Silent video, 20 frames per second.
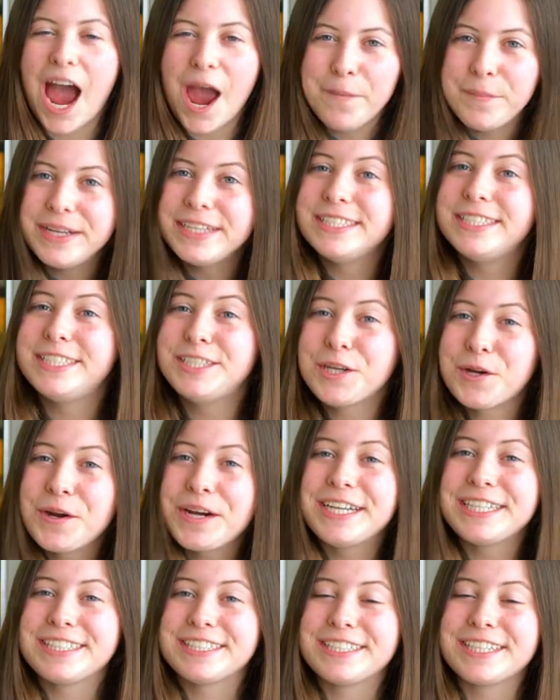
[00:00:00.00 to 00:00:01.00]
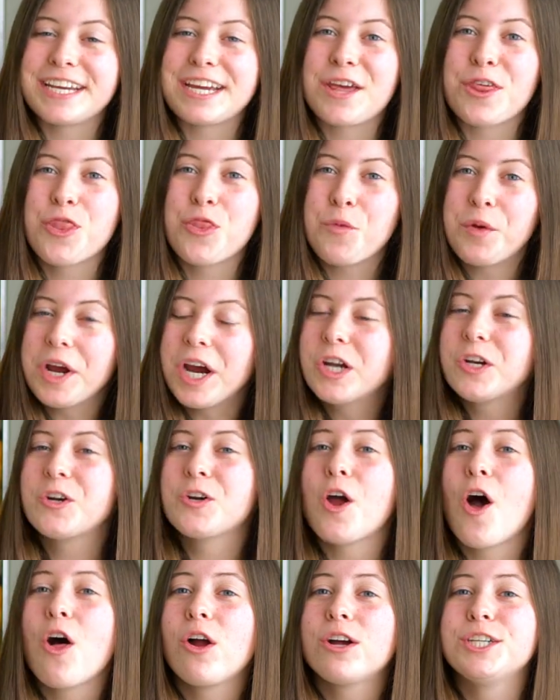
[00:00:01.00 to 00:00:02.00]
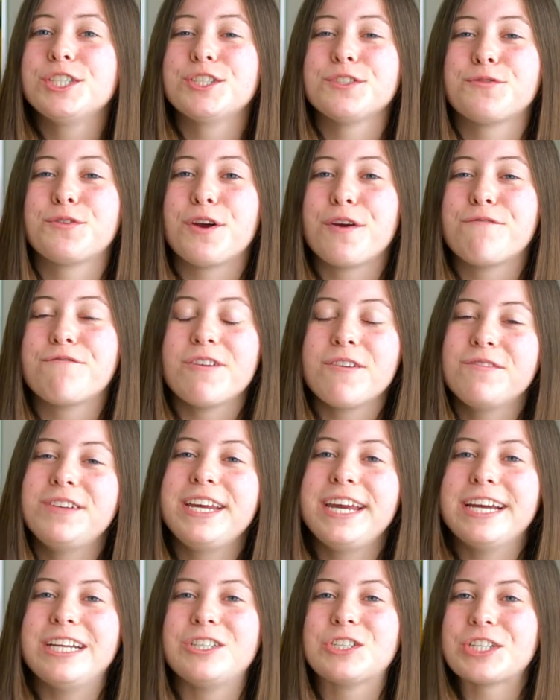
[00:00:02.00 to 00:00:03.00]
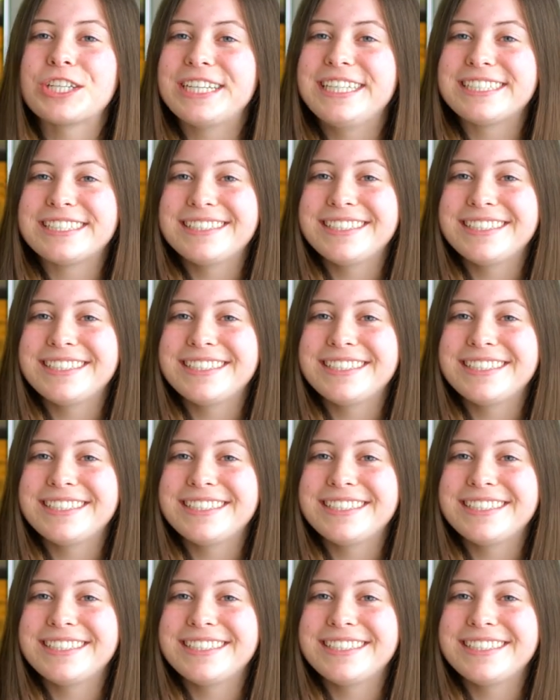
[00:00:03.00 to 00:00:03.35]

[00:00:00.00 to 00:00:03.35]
I mean, seriously, $300 for a 50-inch is